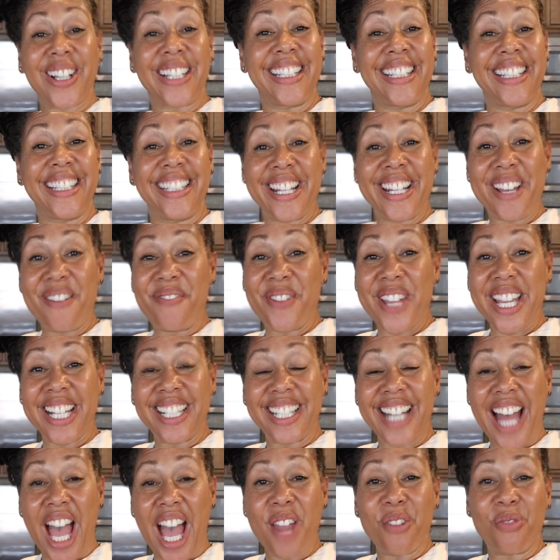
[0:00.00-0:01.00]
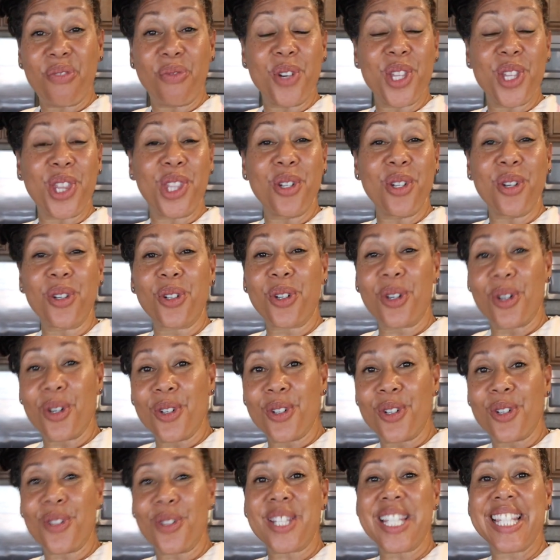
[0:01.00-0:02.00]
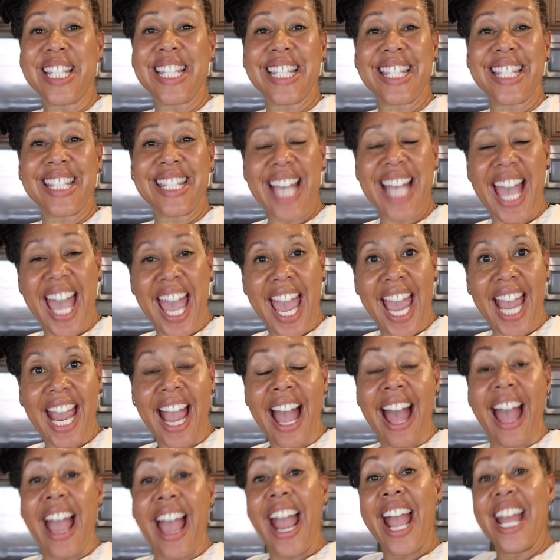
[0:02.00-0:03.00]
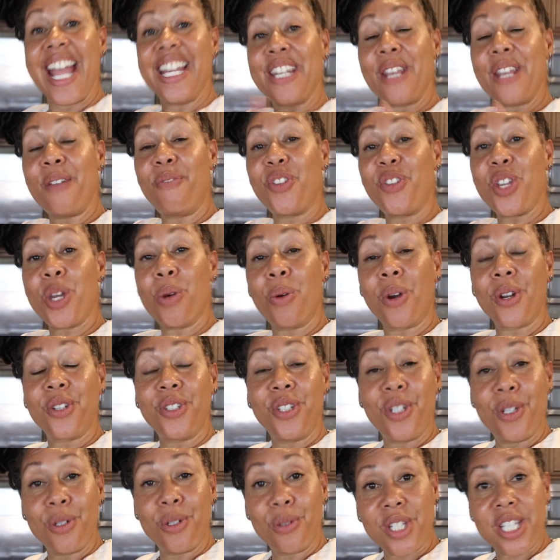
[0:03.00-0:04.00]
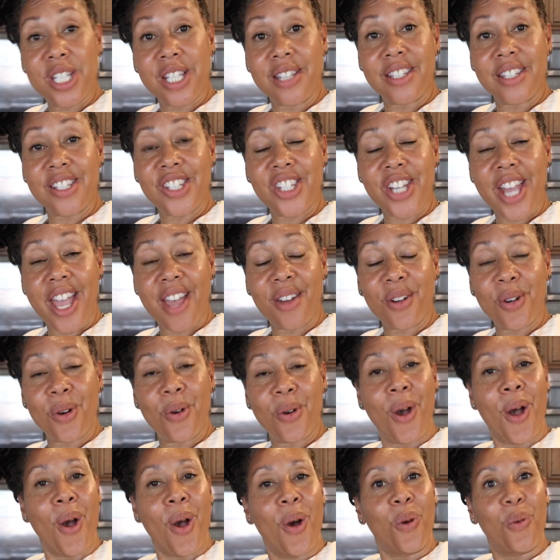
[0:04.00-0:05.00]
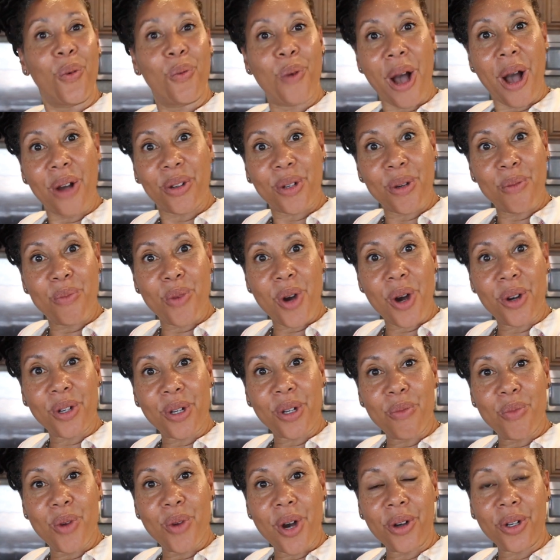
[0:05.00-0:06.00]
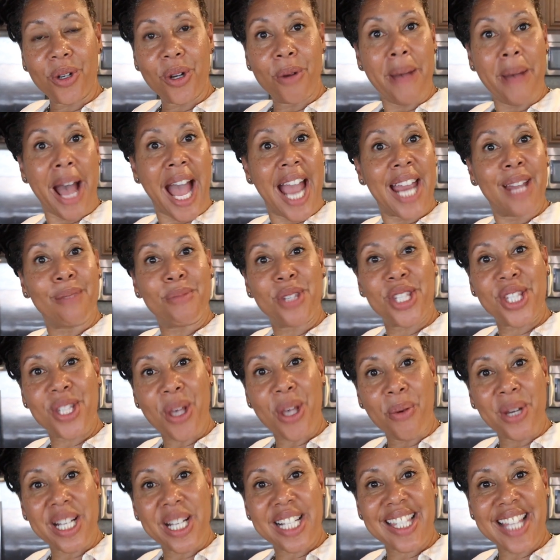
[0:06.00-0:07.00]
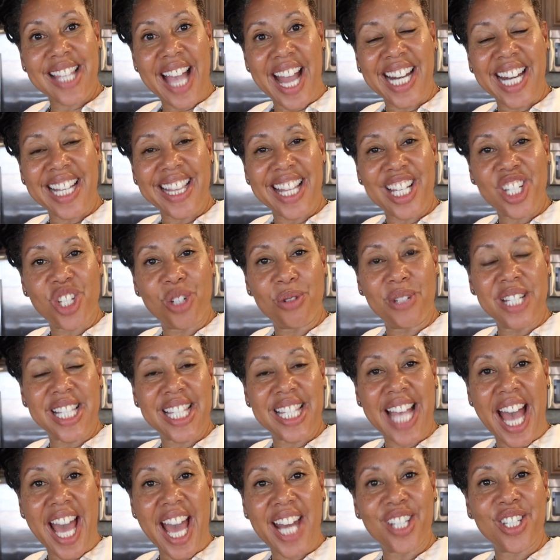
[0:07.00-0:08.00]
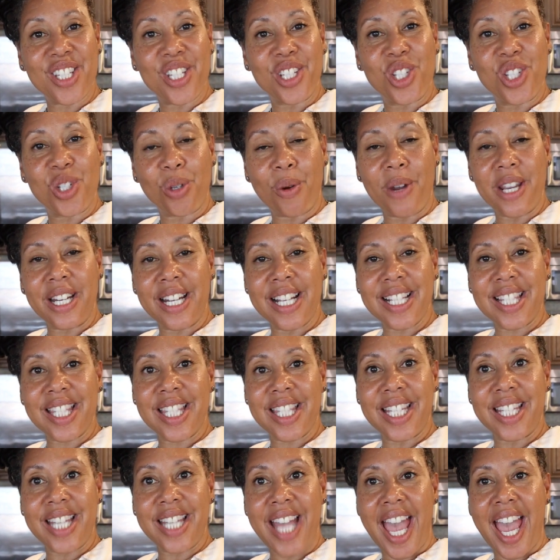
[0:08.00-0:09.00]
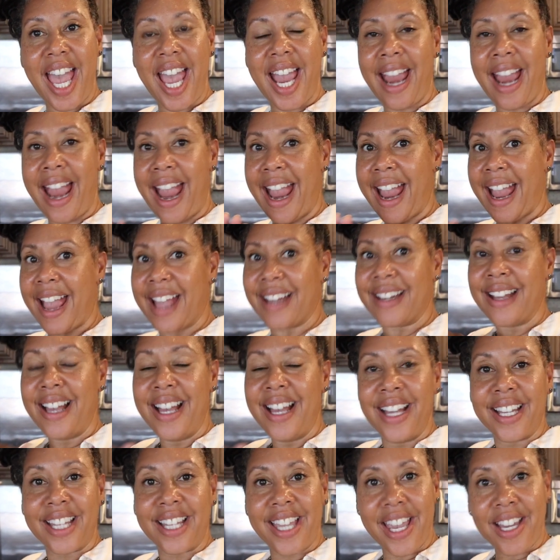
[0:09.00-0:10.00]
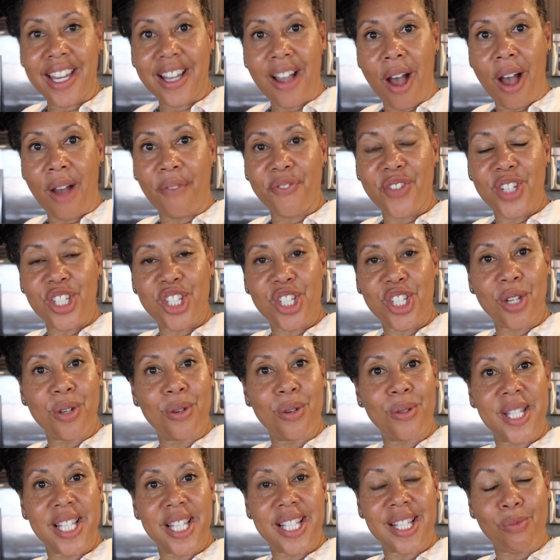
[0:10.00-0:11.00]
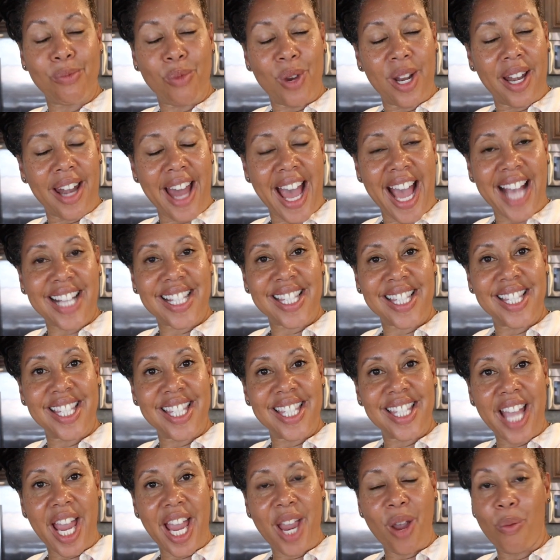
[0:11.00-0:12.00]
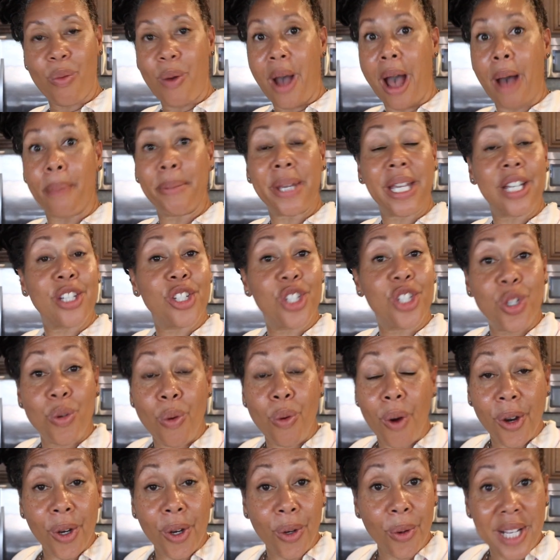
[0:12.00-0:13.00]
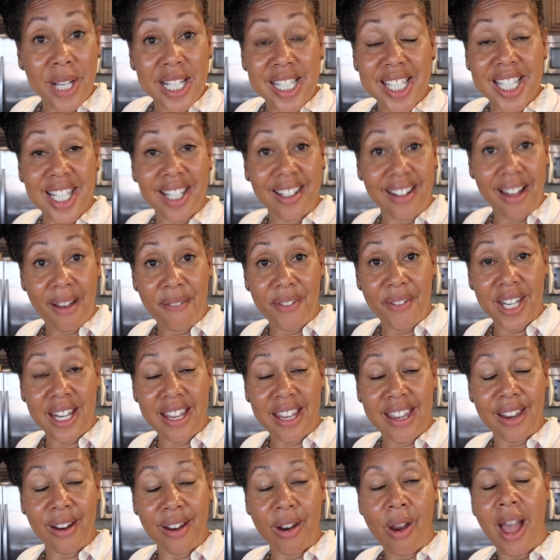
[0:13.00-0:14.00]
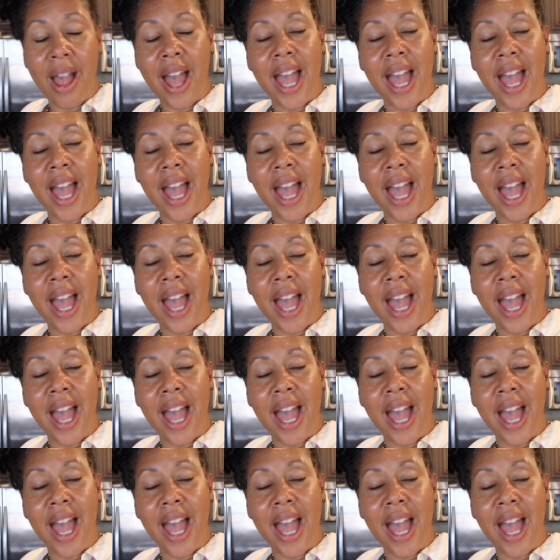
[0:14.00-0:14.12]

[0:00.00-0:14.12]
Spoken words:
Living Life with your girl Stae. And if you are new to the channel, welcome, welcome, welcome. I am so excited that you decided to join us today and kick off your shoes and relax and stay a while because you are going to love it here.